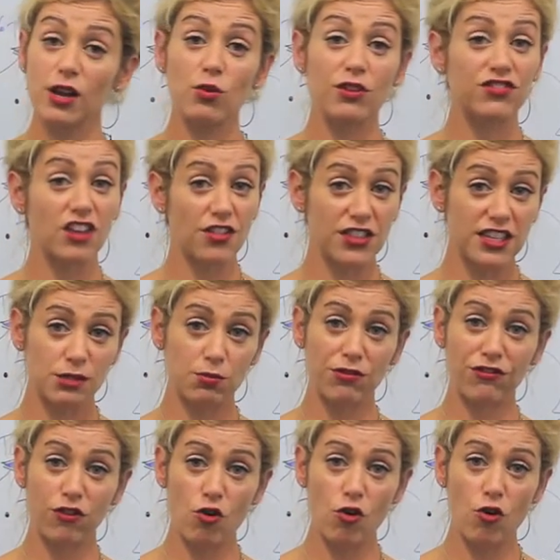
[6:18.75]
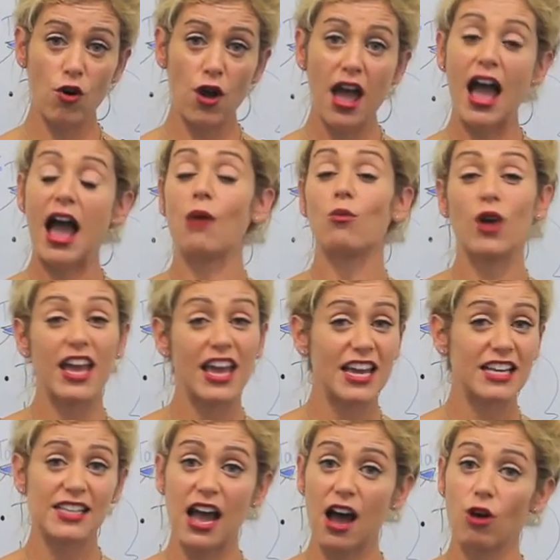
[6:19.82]
we've done this before and we're here
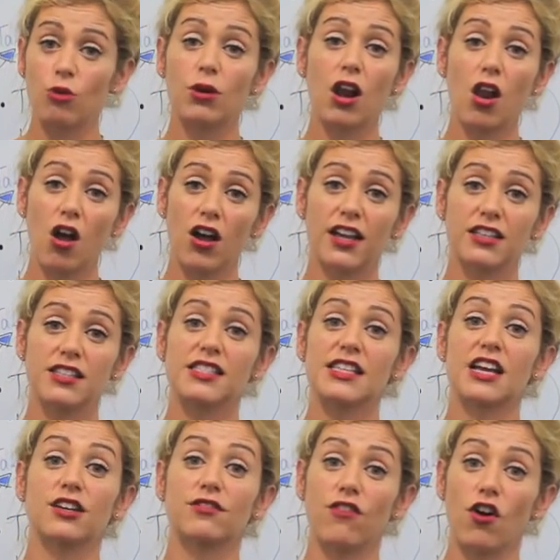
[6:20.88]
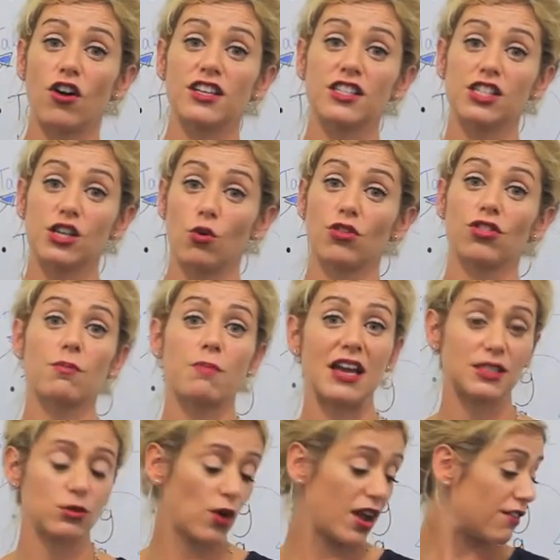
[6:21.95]
to help clients and advise you on the
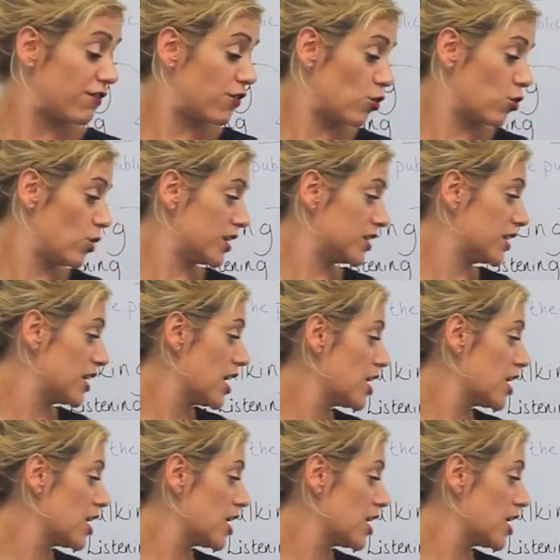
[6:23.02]
best way forward.